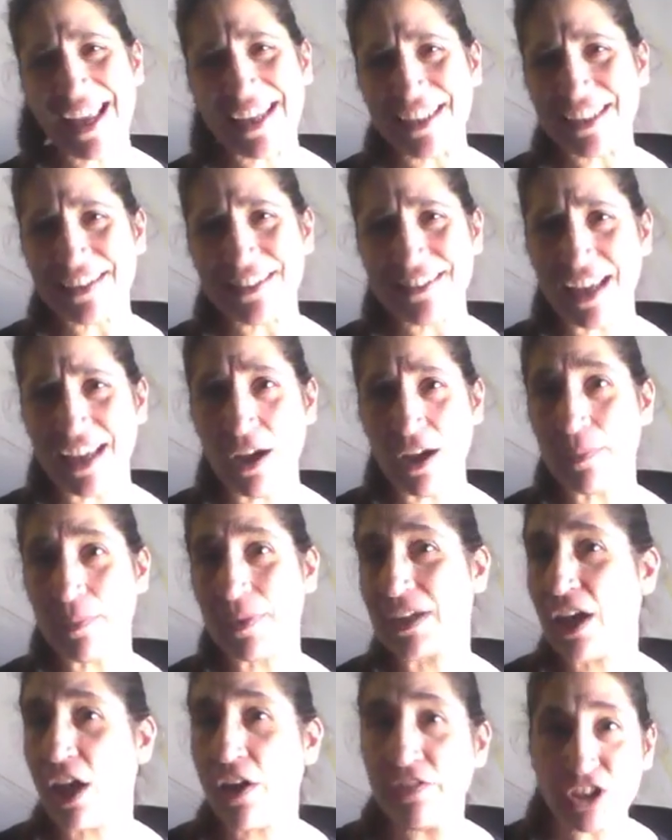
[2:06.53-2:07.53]
you need
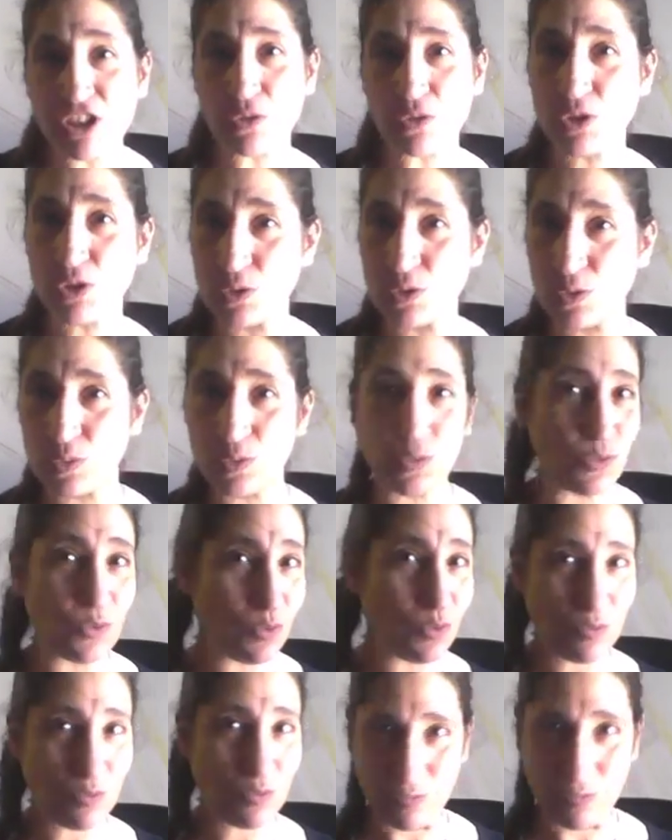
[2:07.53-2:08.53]
some personal
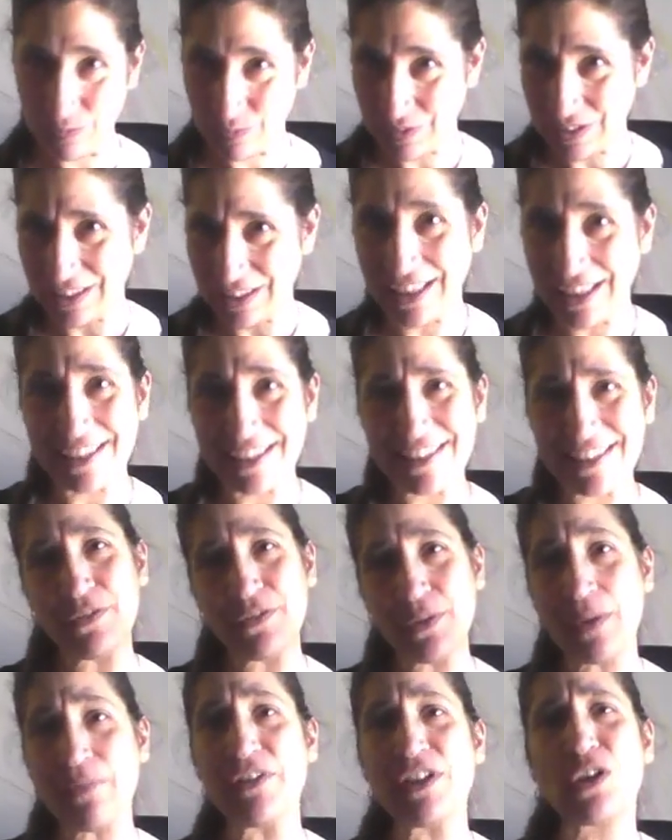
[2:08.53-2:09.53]
advice or anything
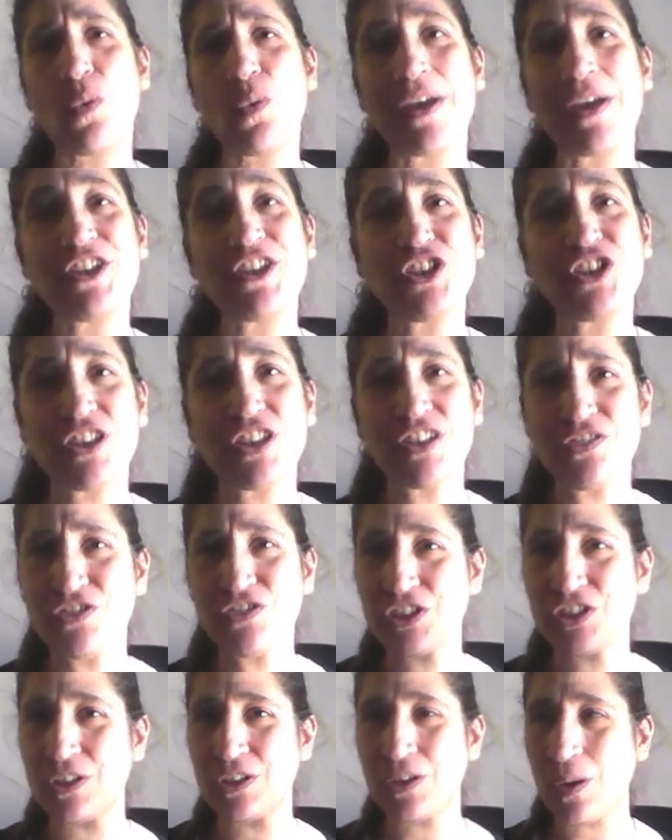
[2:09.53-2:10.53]
like that, you
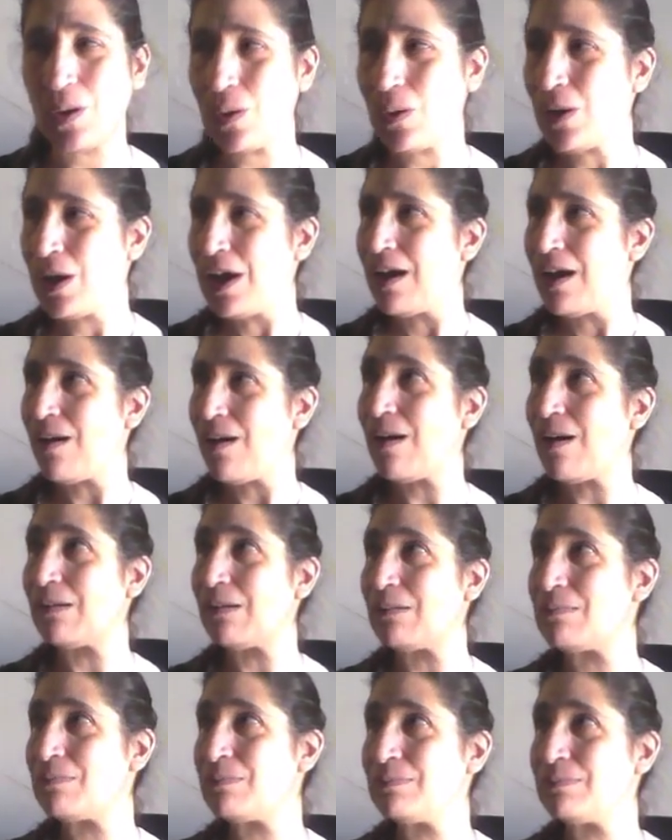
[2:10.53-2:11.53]
know, that's what I'm here
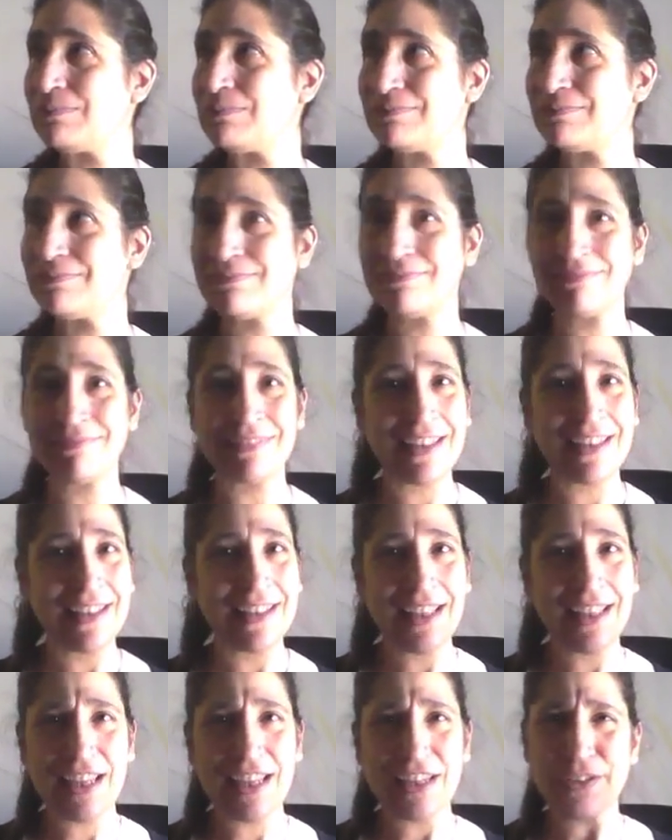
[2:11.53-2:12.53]
for.
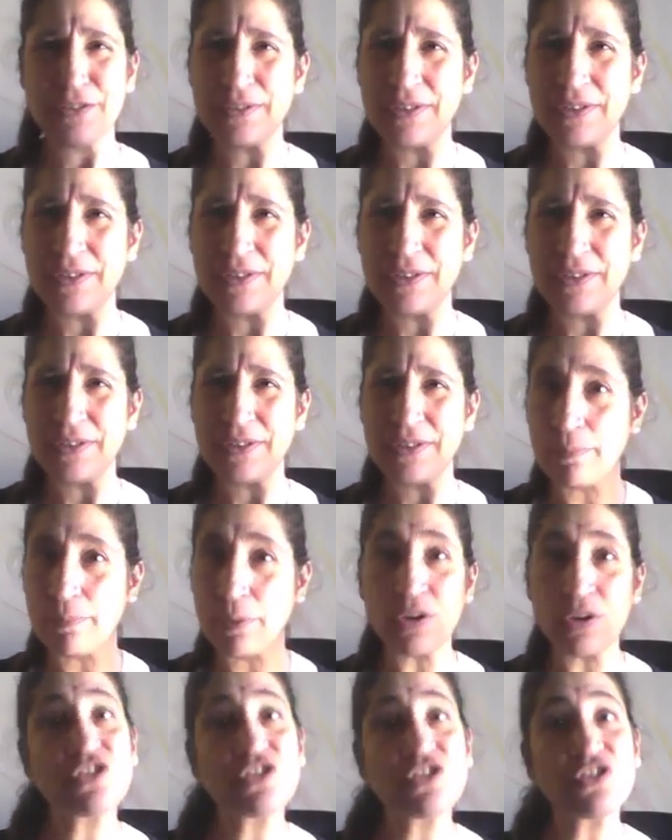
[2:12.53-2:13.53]
Go ahead and
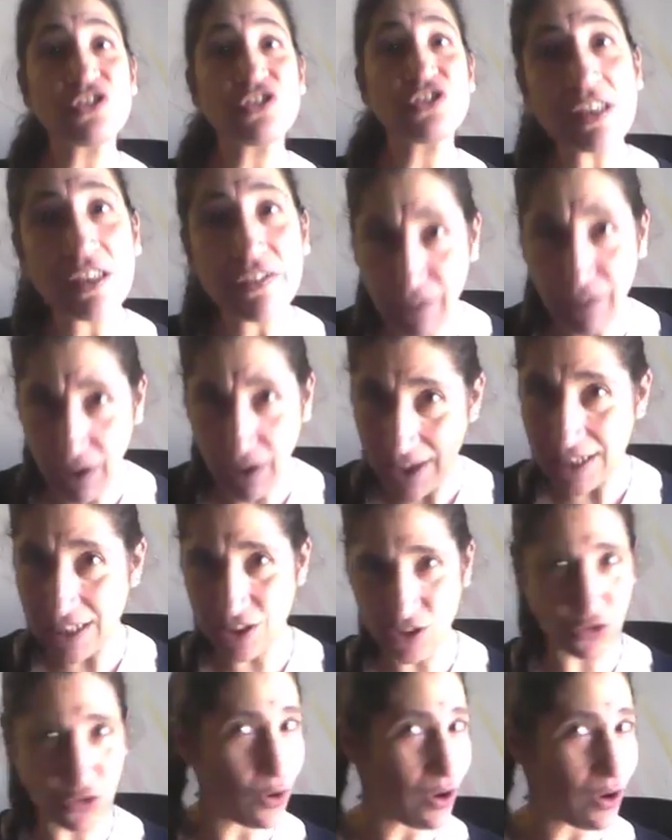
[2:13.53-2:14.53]
email me your
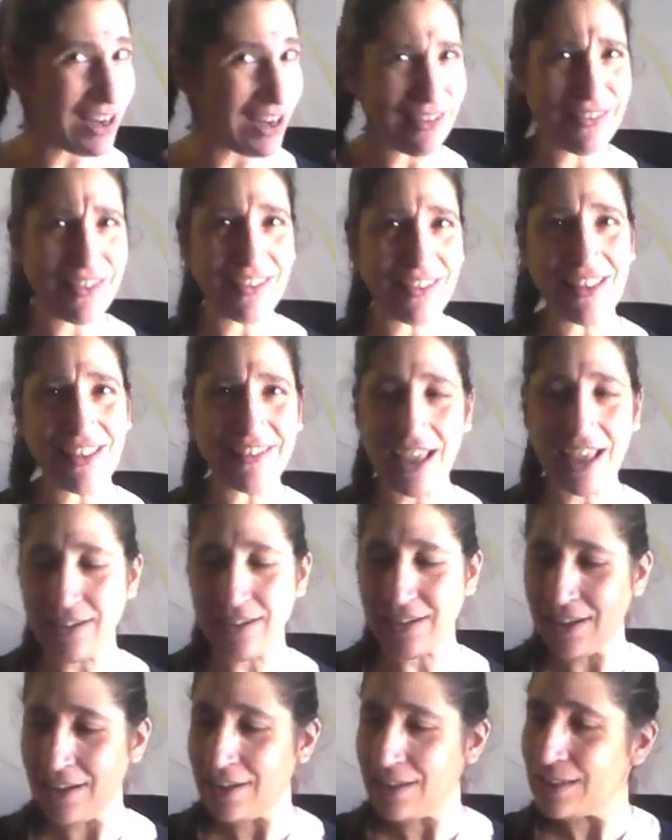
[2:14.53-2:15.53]
questions, and
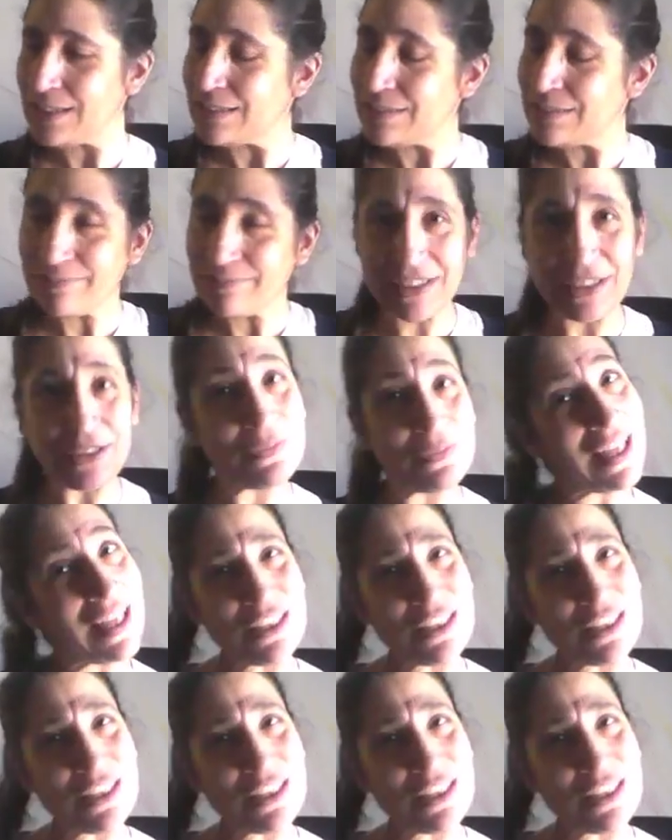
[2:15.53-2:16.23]
I will